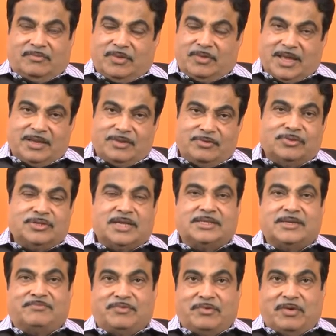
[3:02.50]
we can use
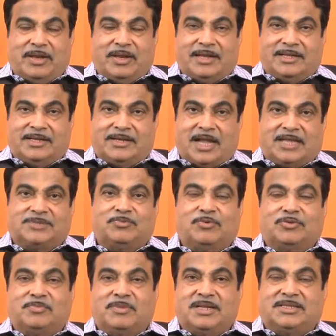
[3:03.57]
as a fuel and as a
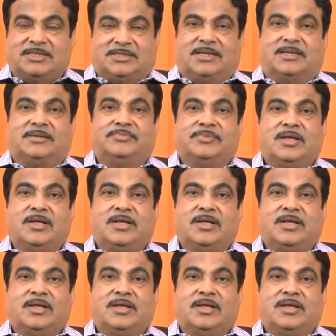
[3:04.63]
transport minister,